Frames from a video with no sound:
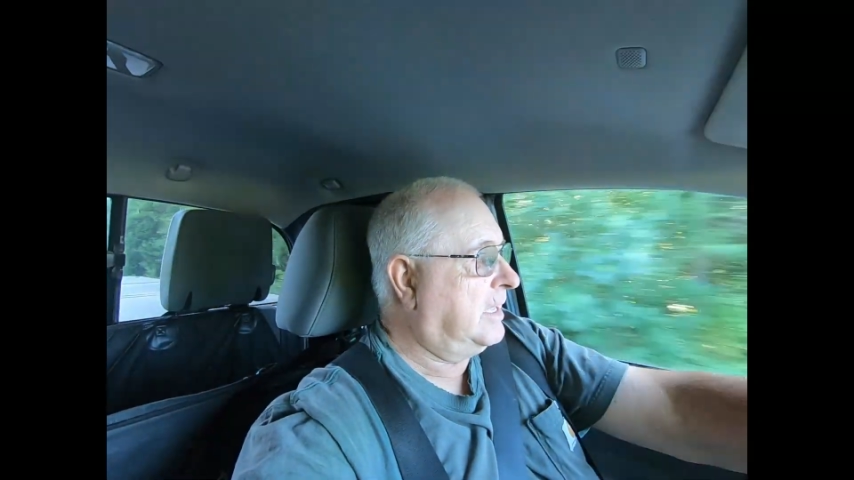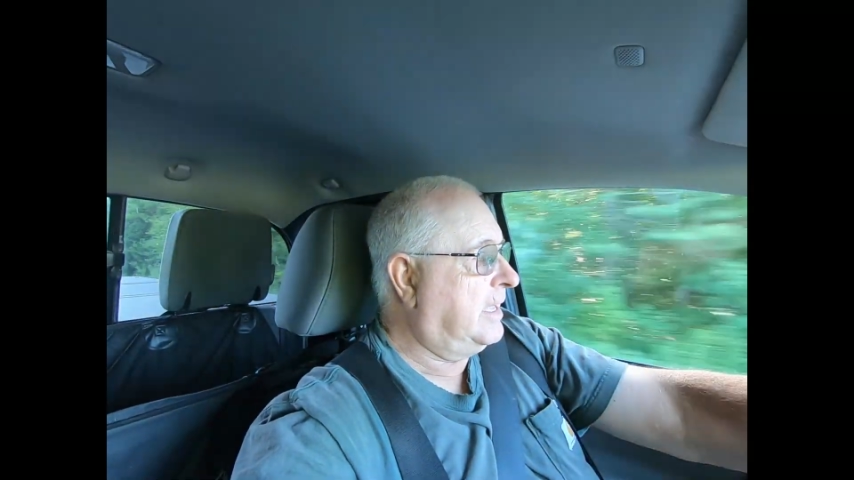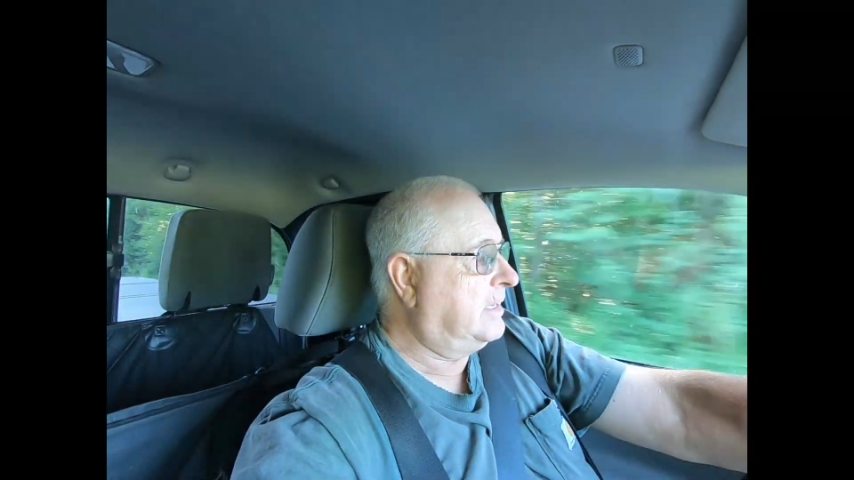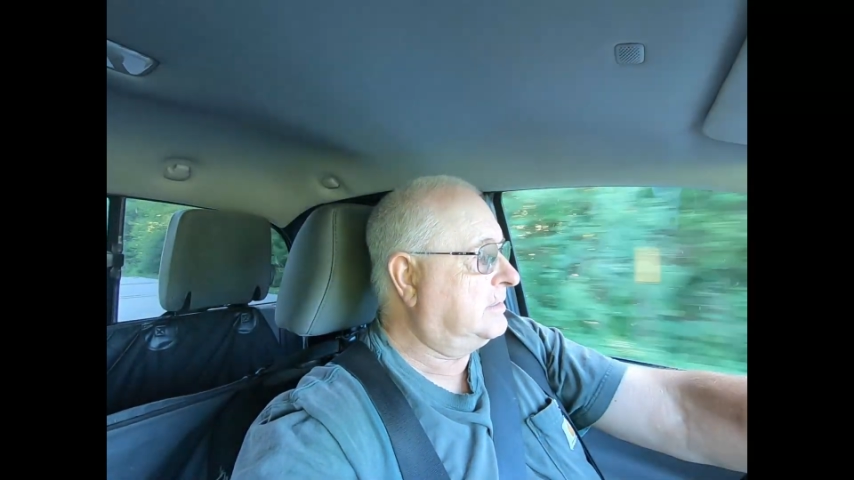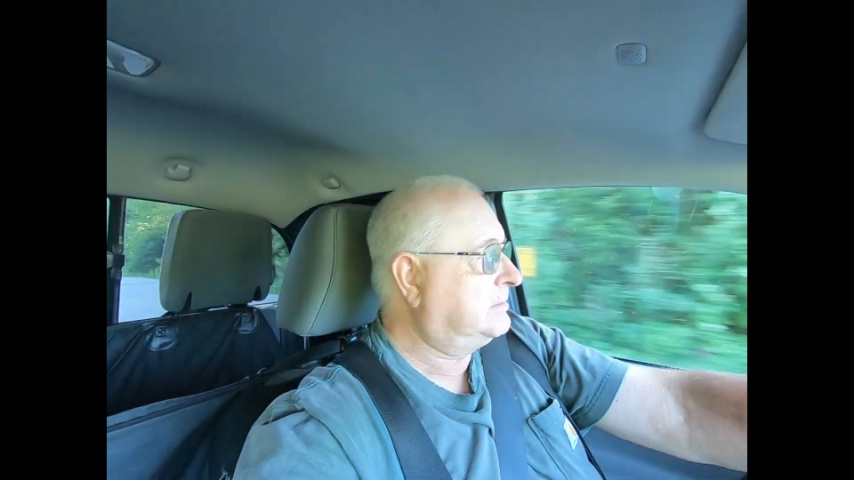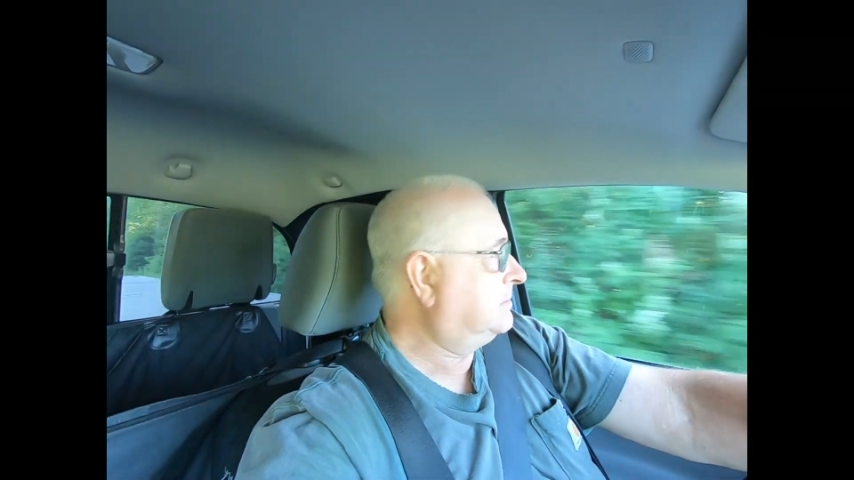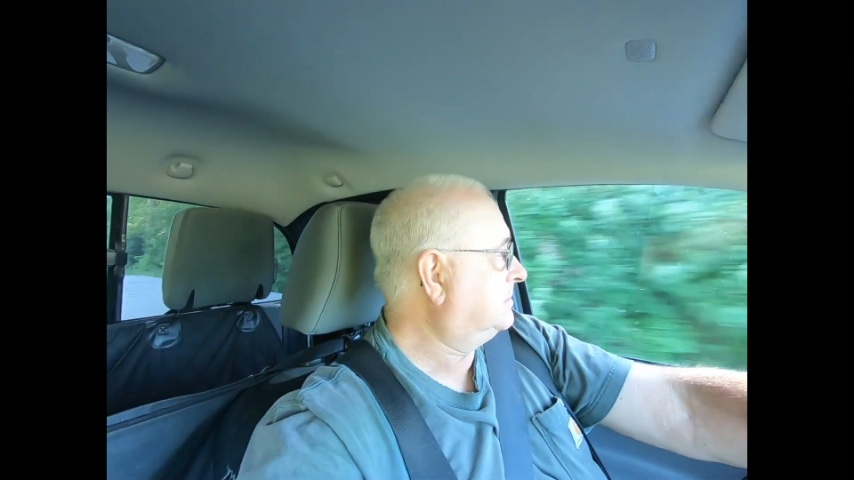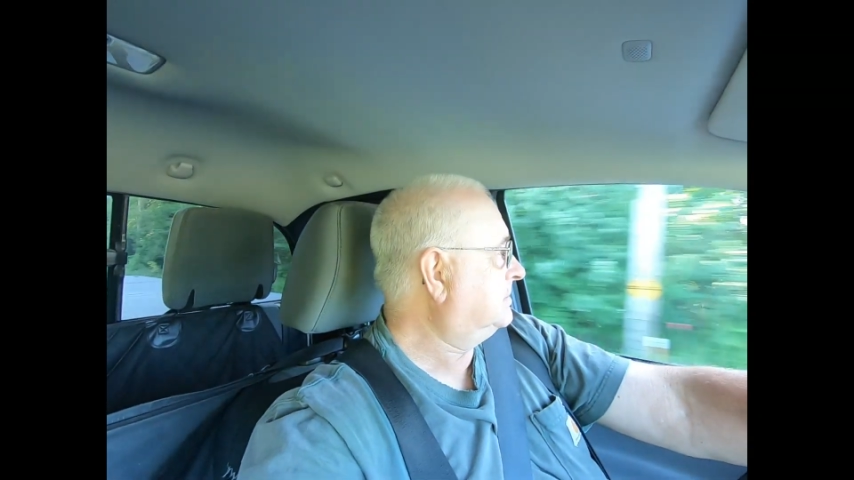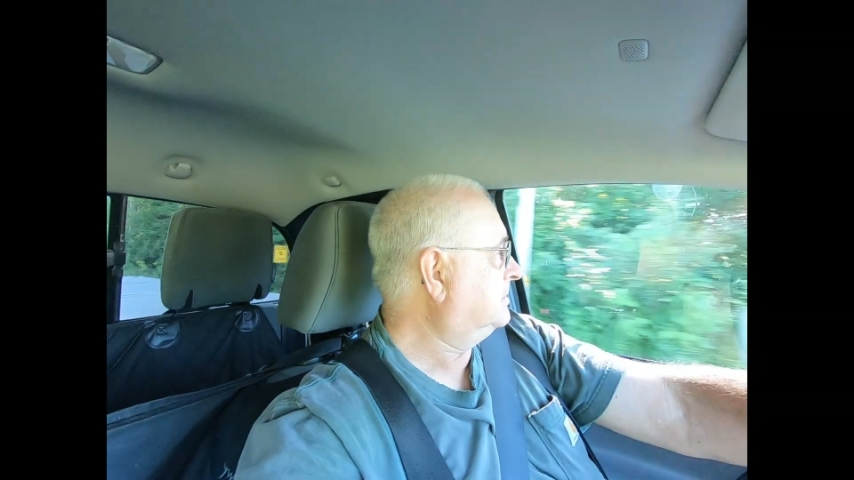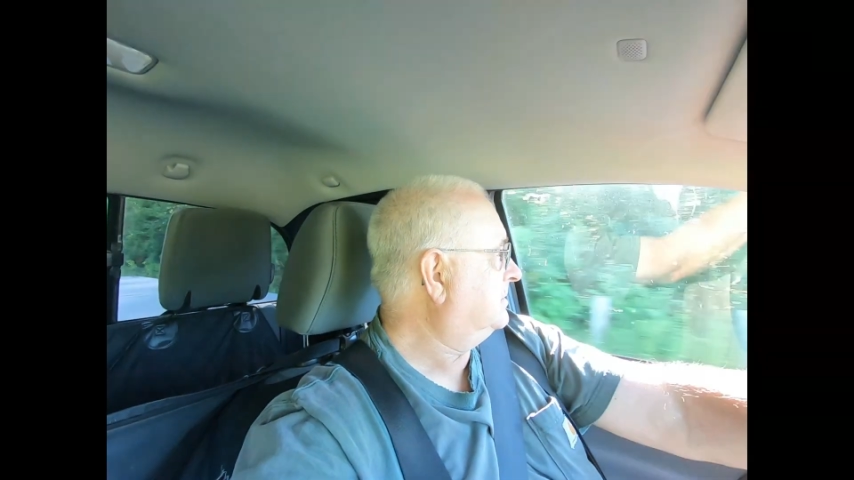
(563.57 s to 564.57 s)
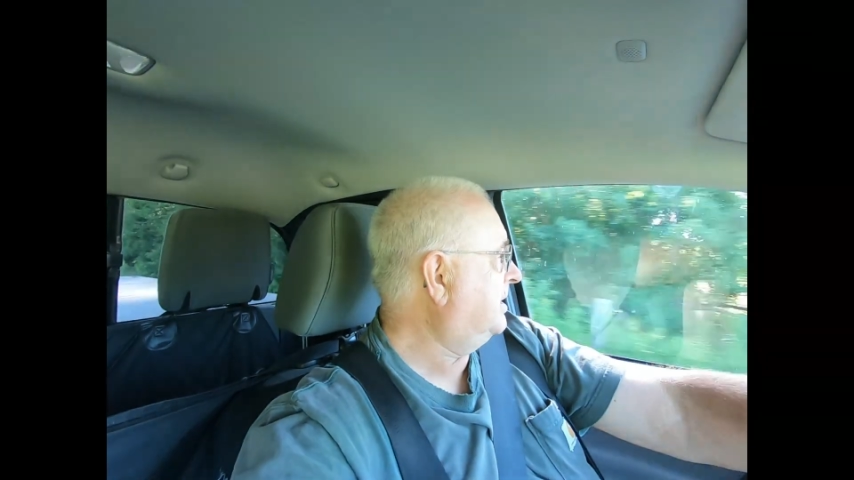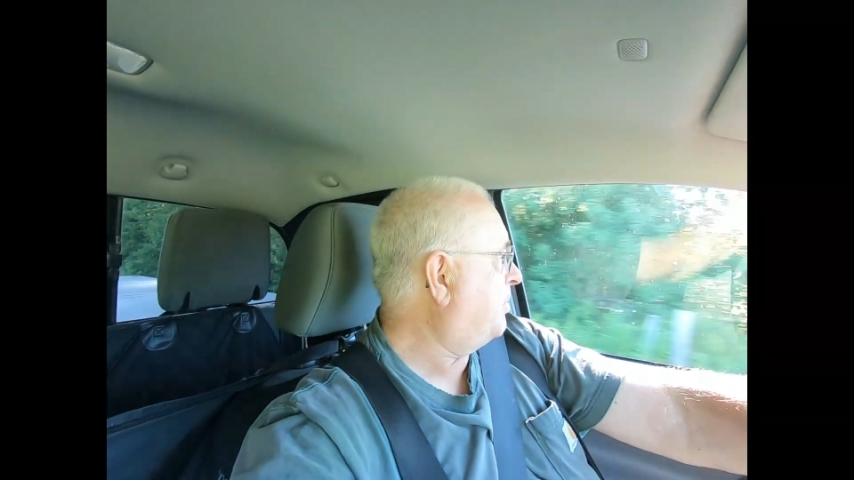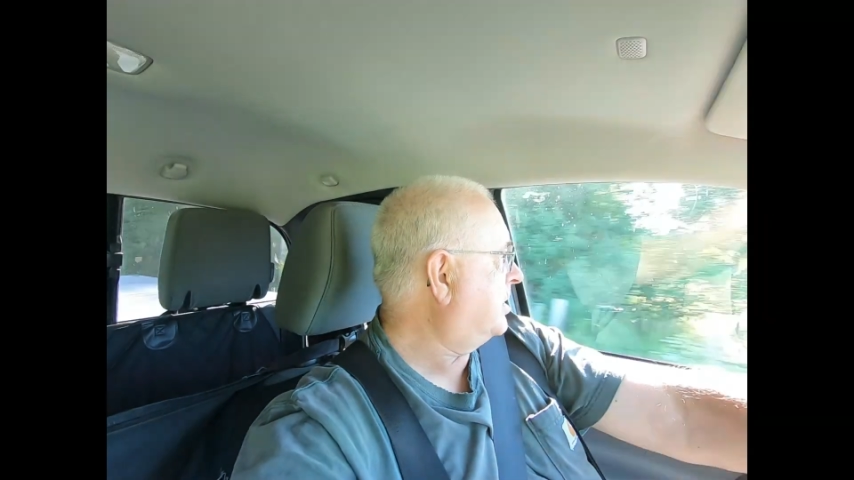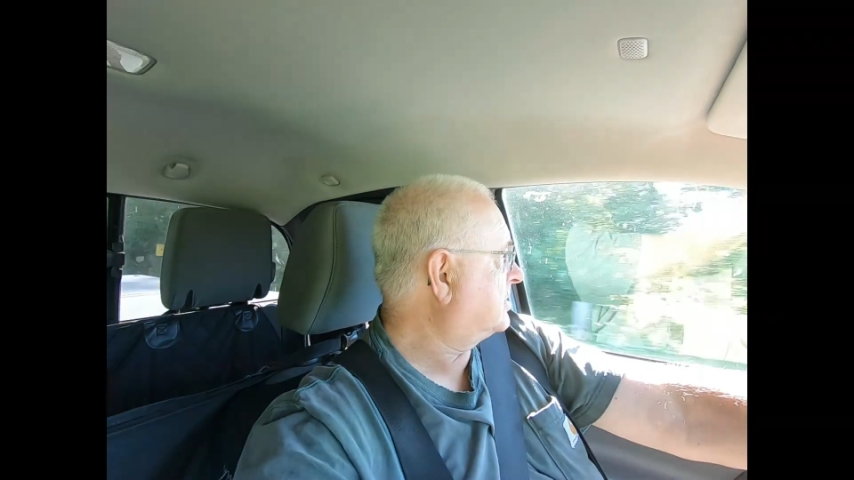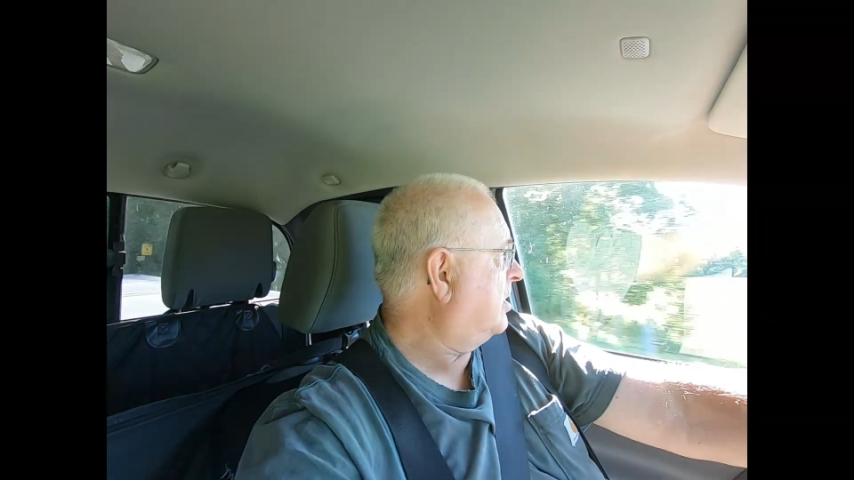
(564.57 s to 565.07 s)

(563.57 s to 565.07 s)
And there was a